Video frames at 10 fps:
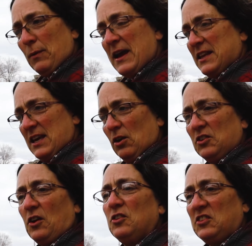right here
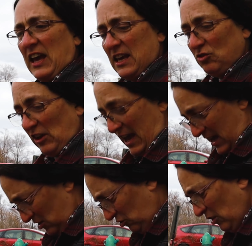is our sage
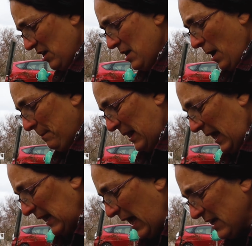hedge, but
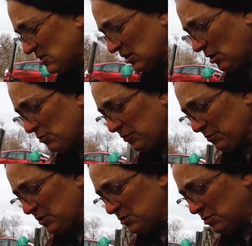I like to go
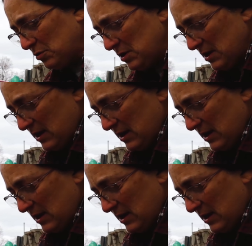through,